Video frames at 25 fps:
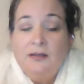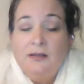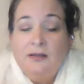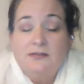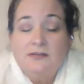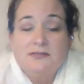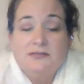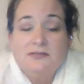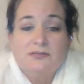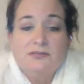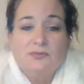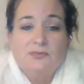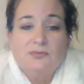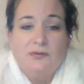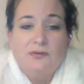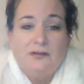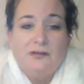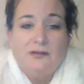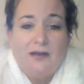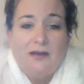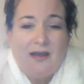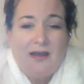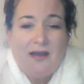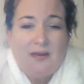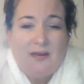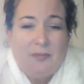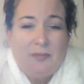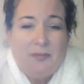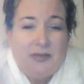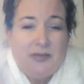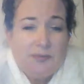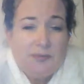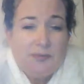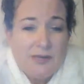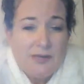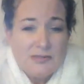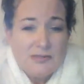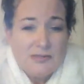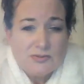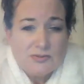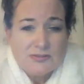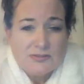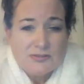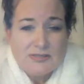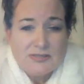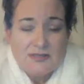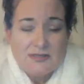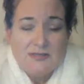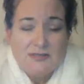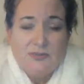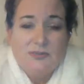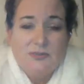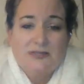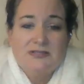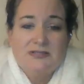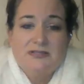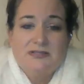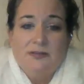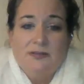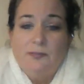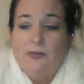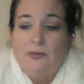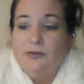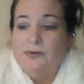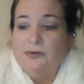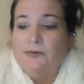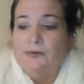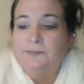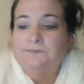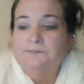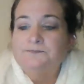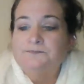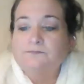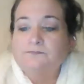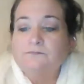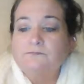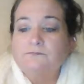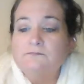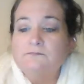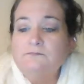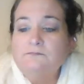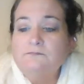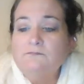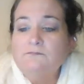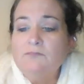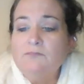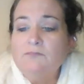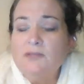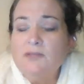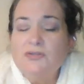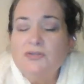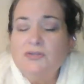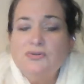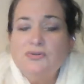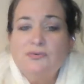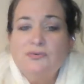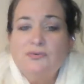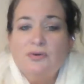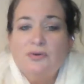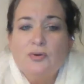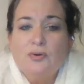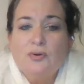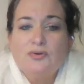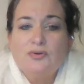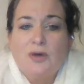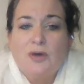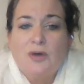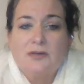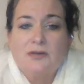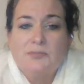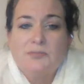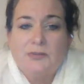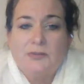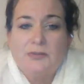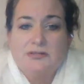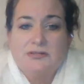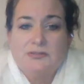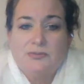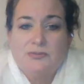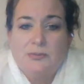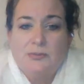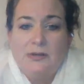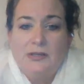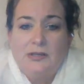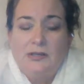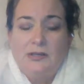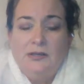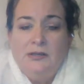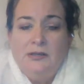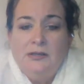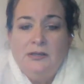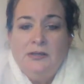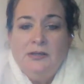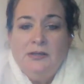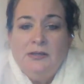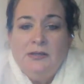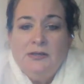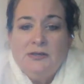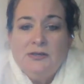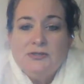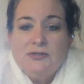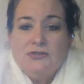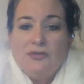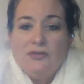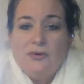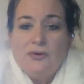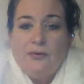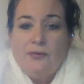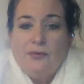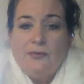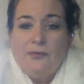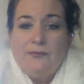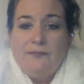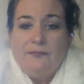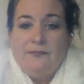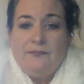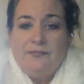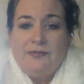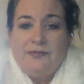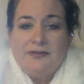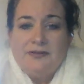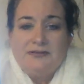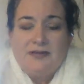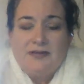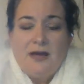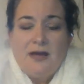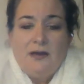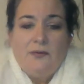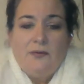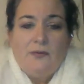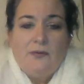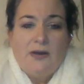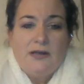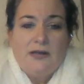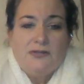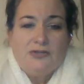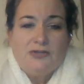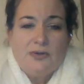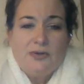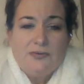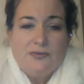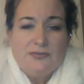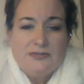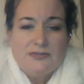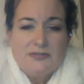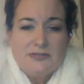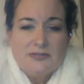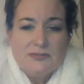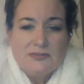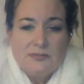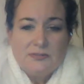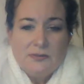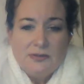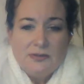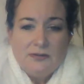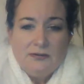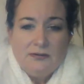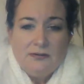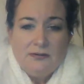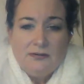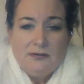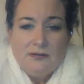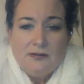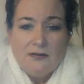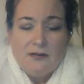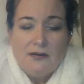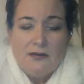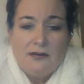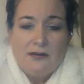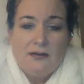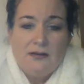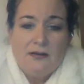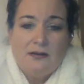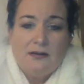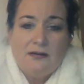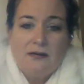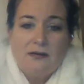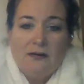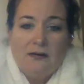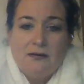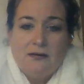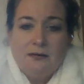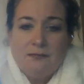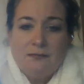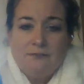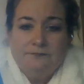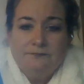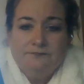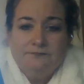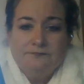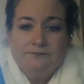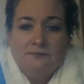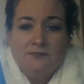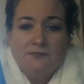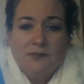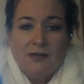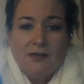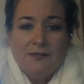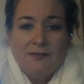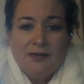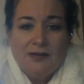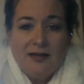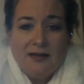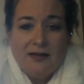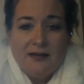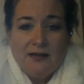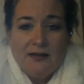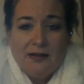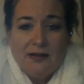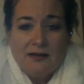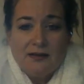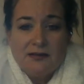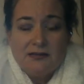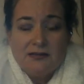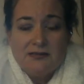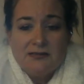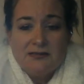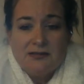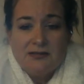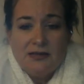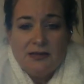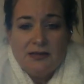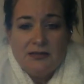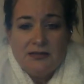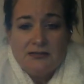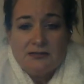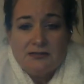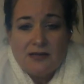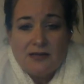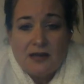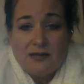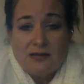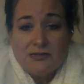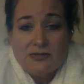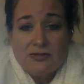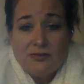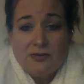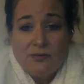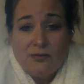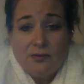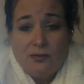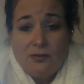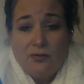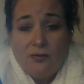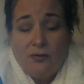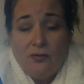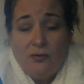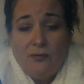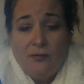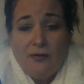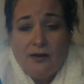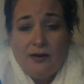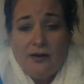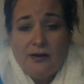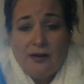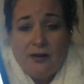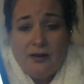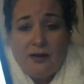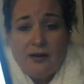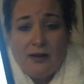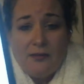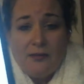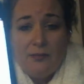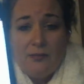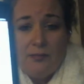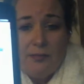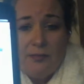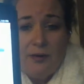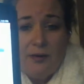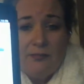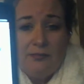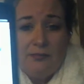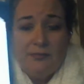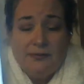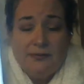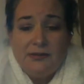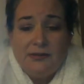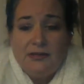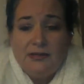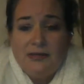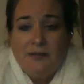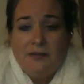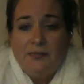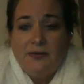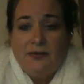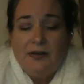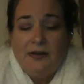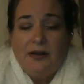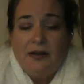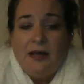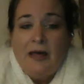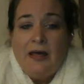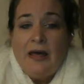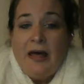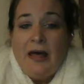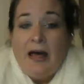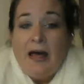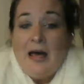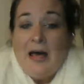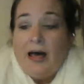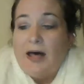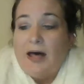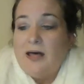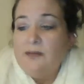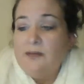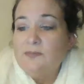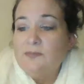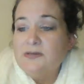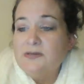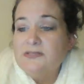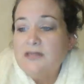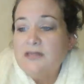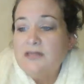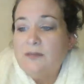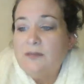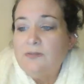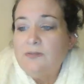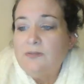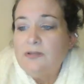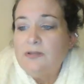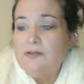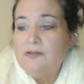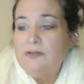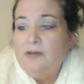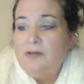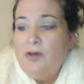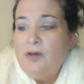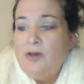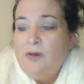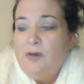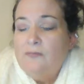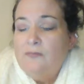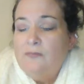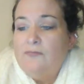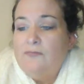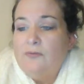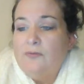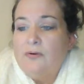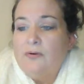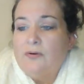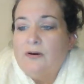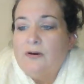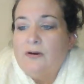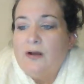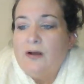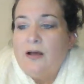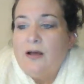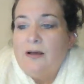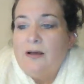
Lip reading: this is one that kind of piqued my interest because it was similar to the Go Talk Plus 20. So that's kind of why I chose this one. And I'm kind of glad because it's actually a really cool one. And I will probably keep it on my tablet for